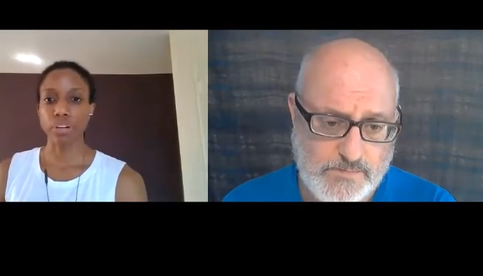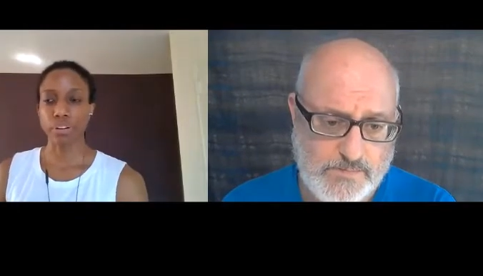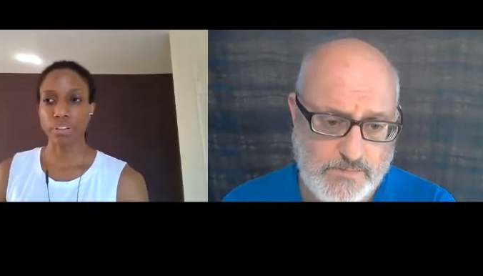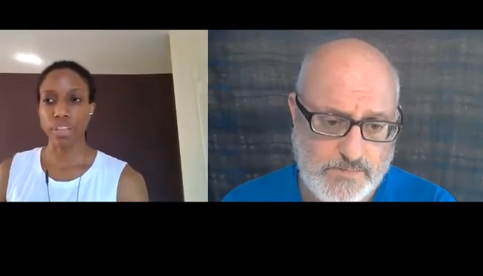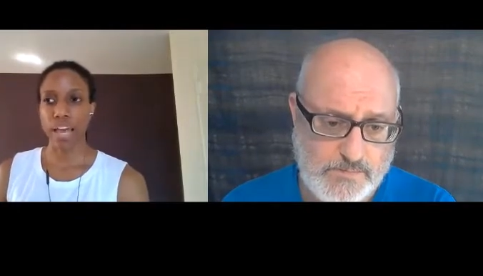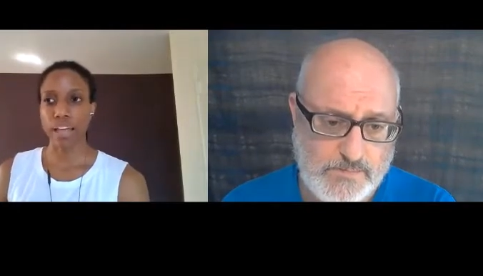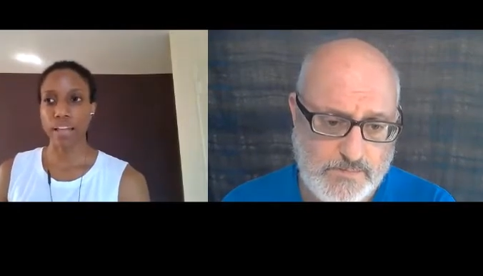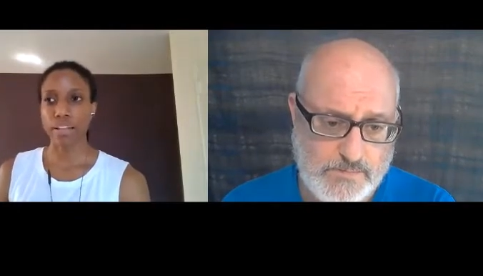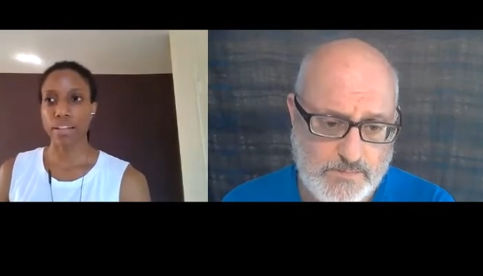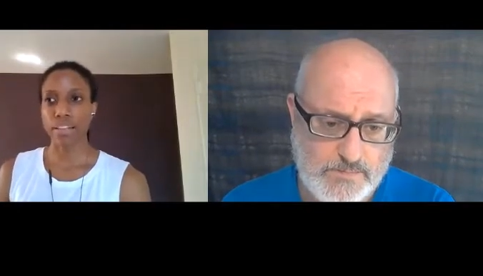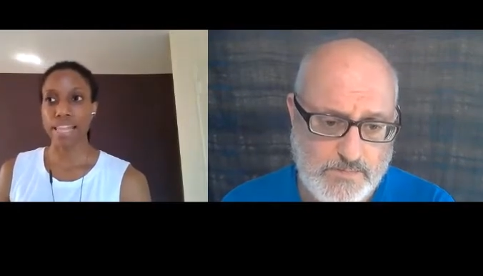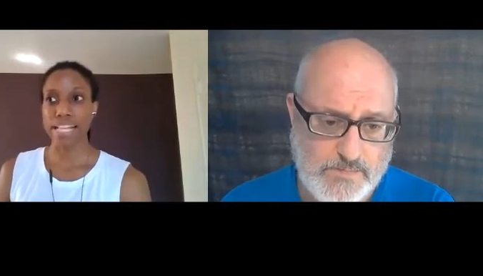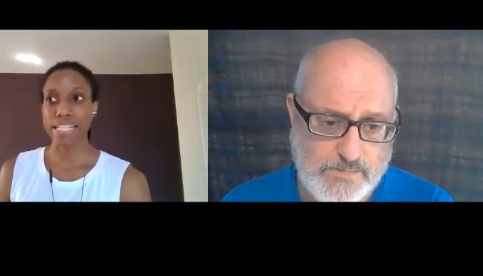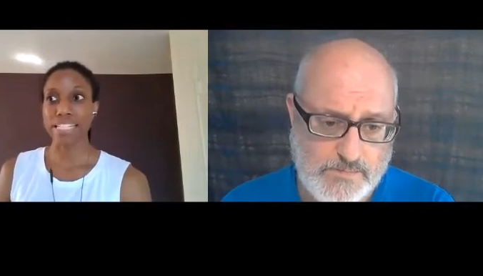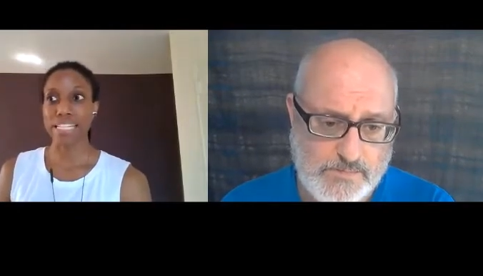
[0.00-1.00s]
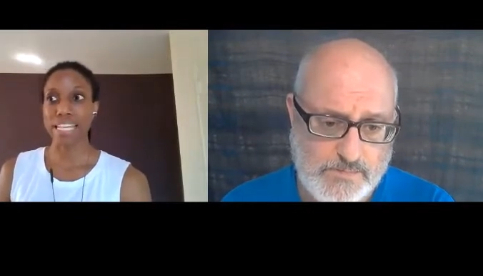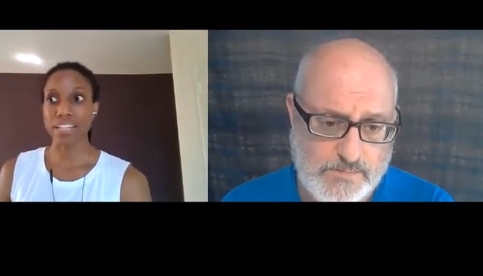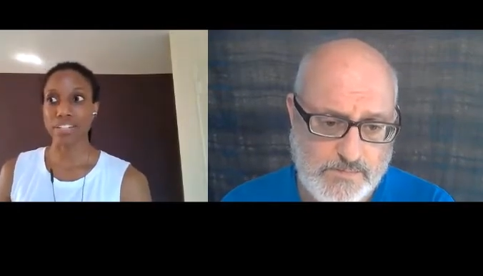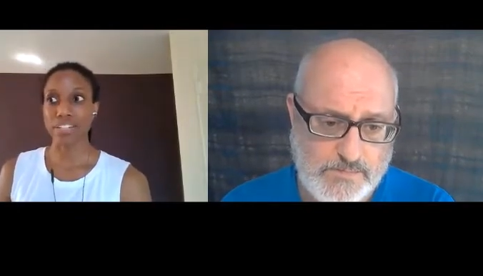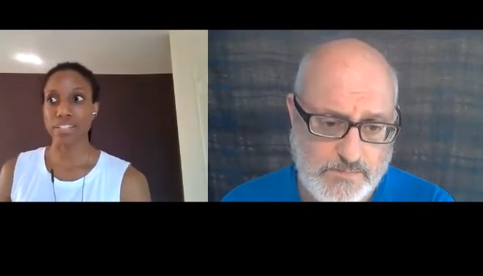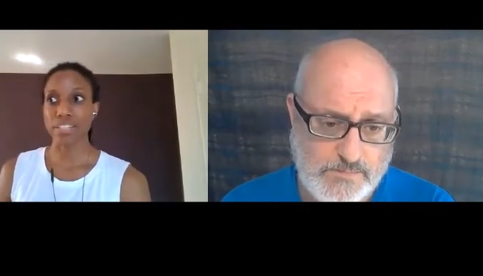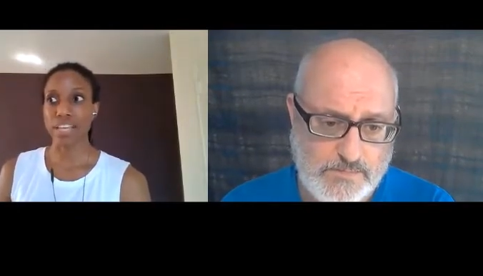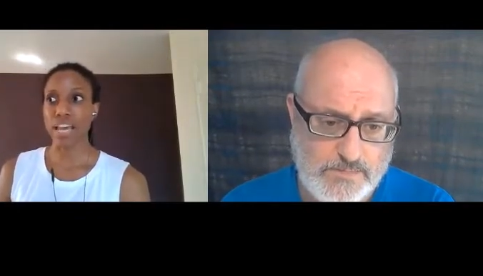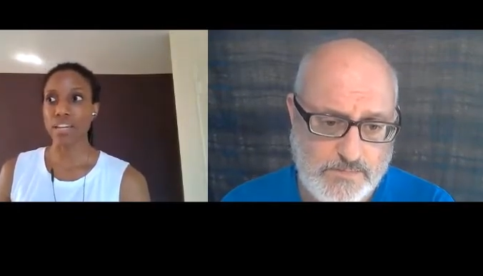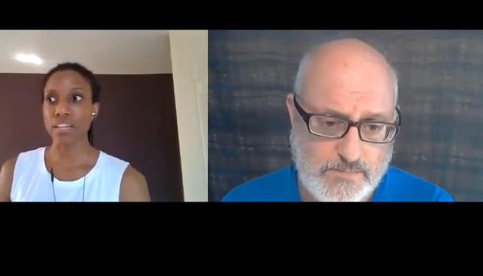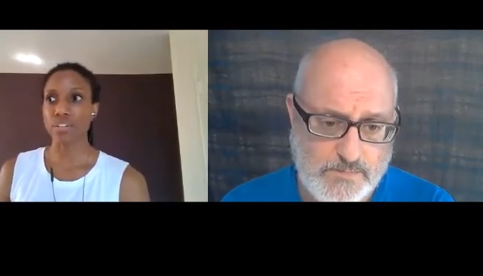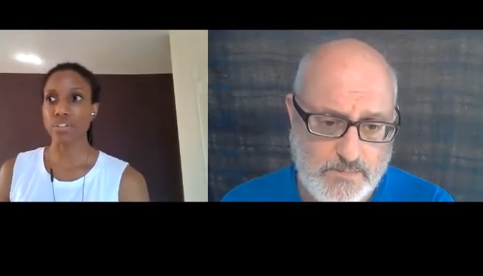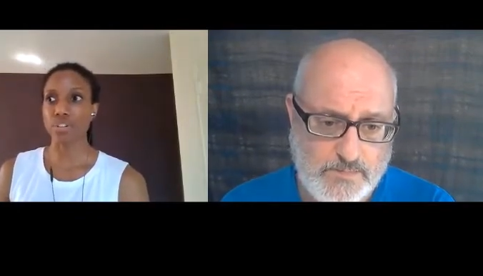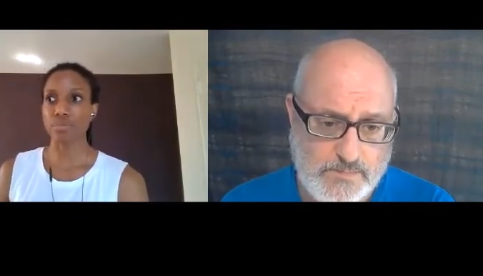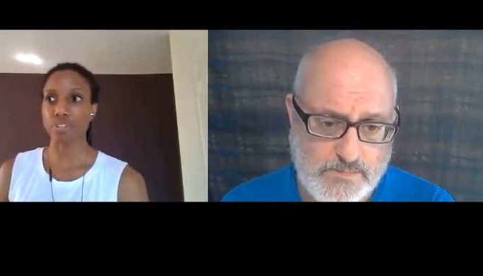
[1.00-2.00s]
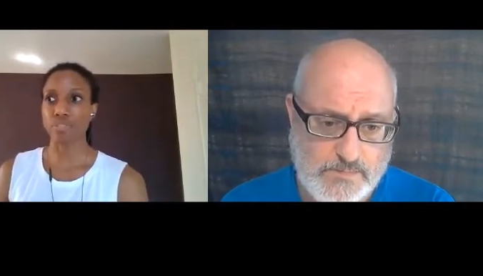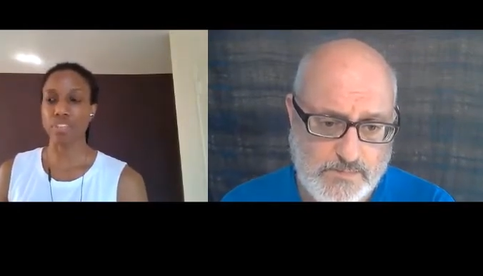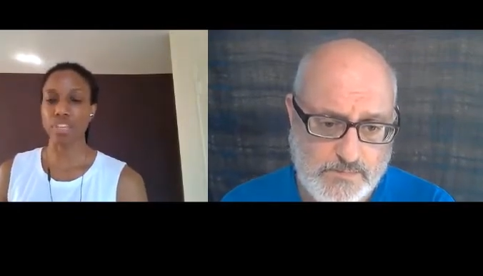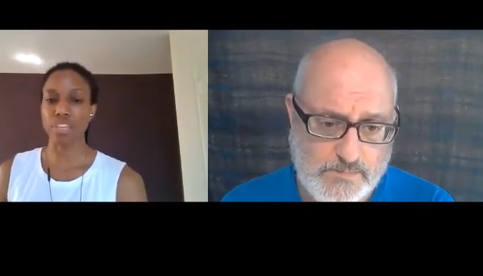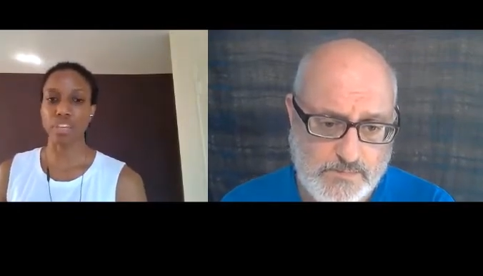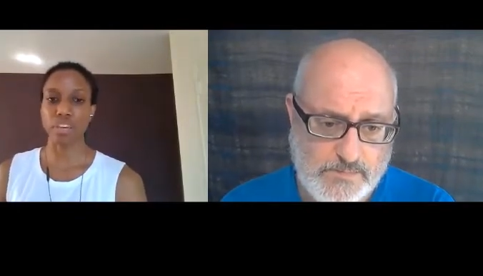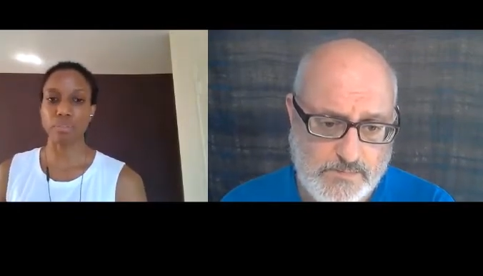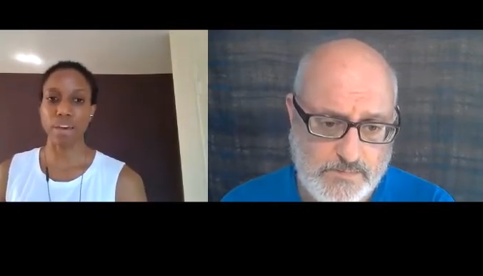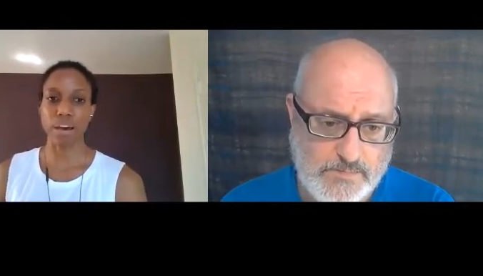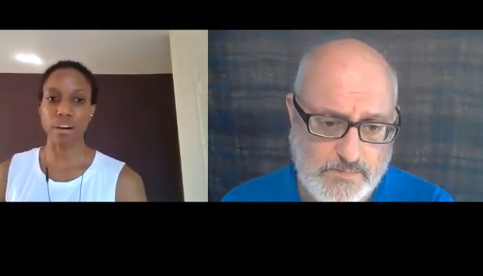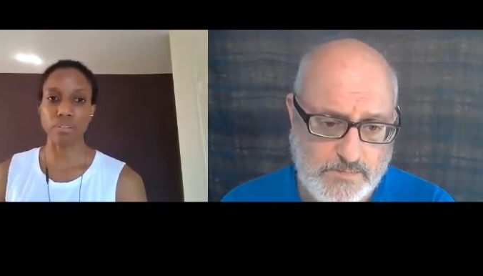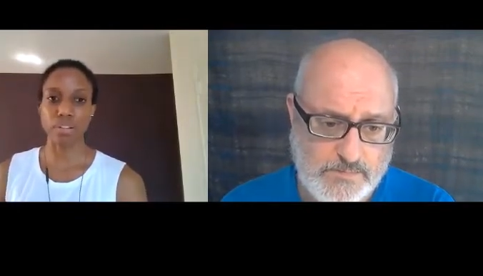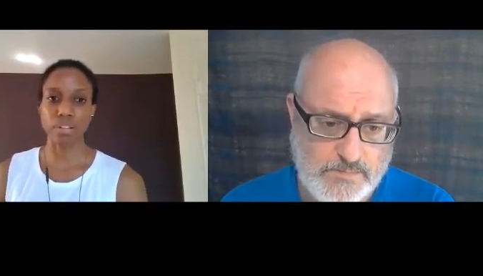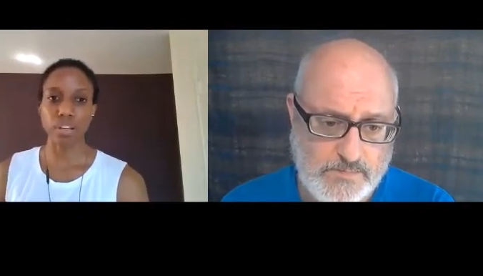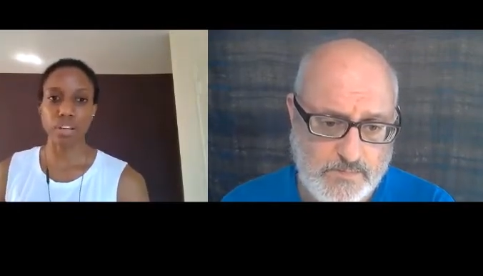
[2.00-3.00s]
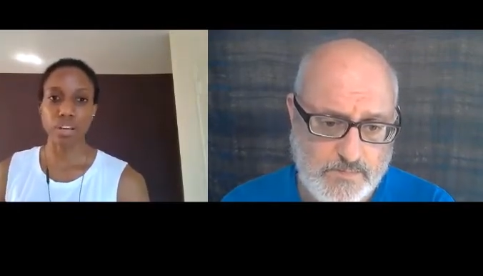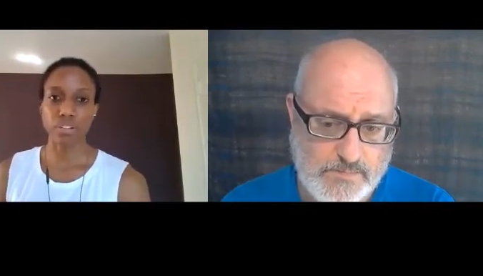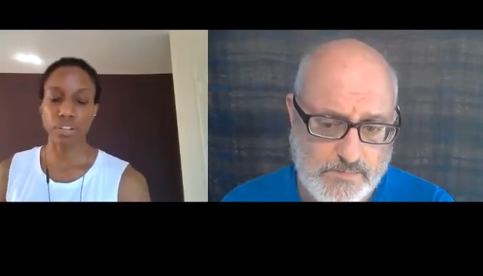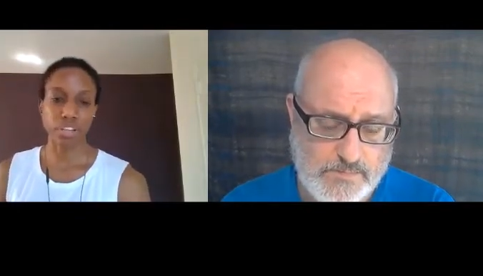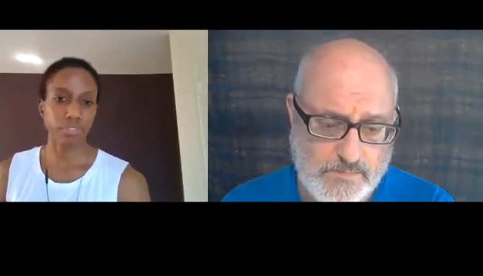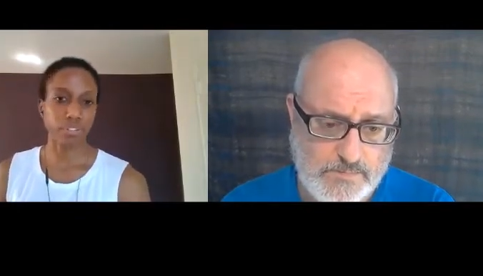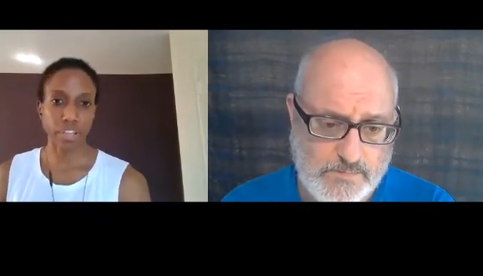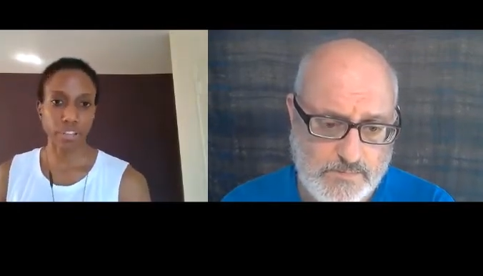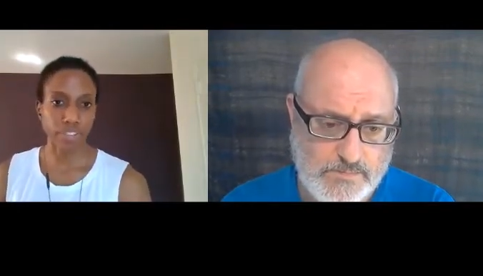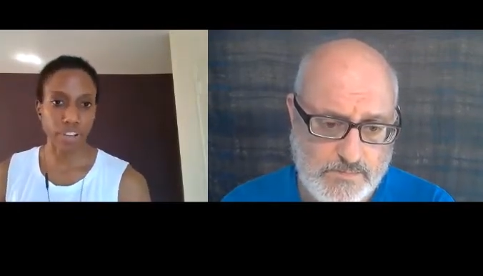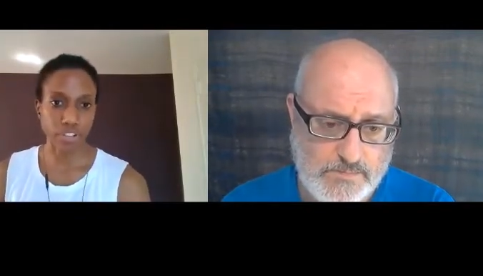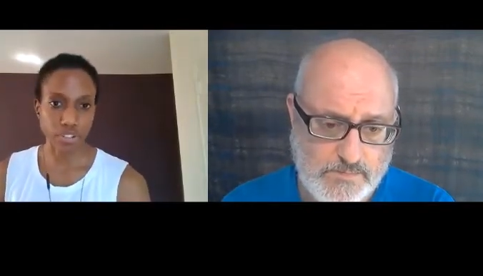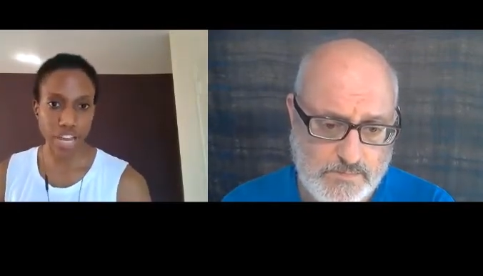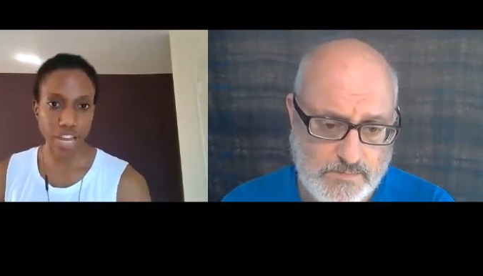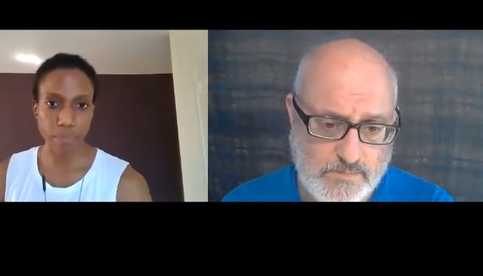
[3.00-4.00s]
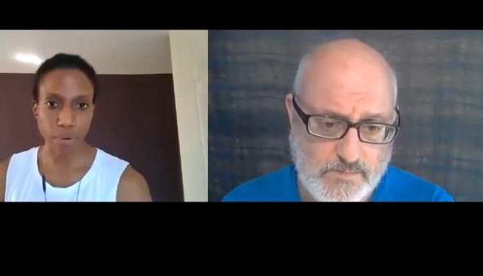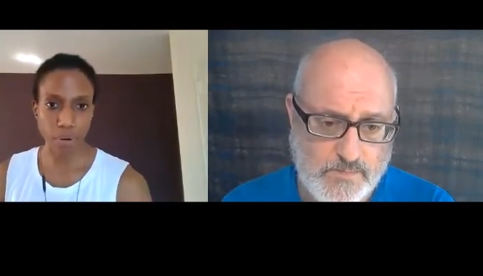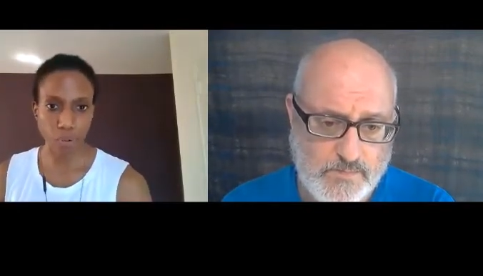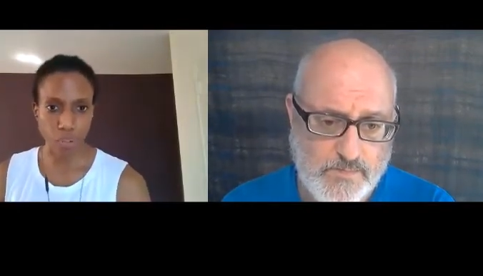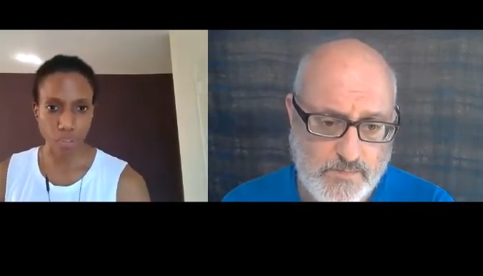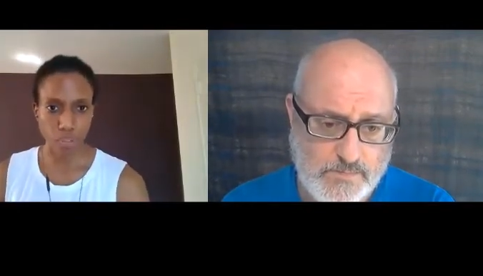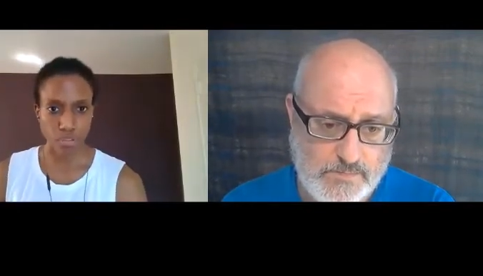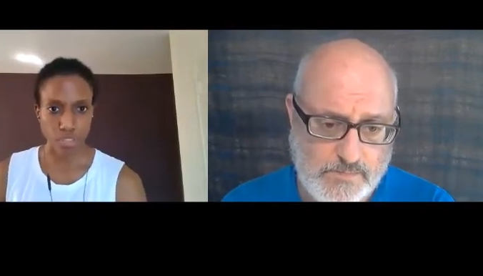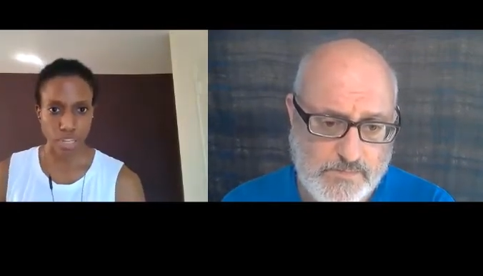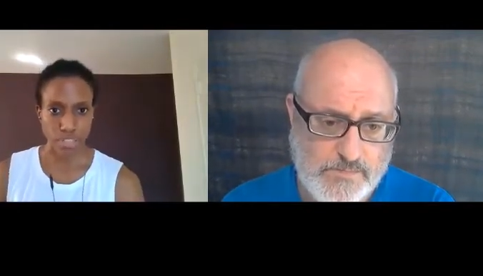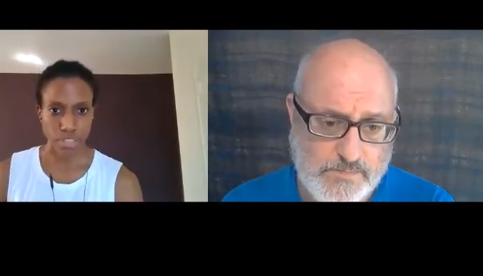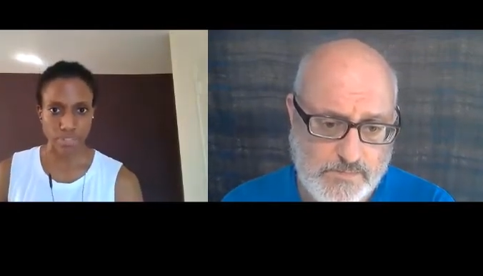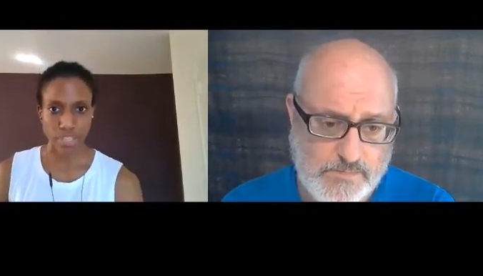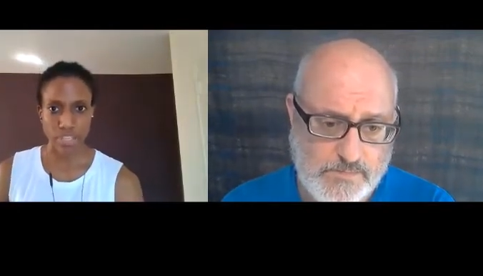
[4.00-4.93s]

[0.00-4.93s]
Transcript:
Speaker 1: near that that stage as yet in terms of thinking about looking for like venture capital and those kinds of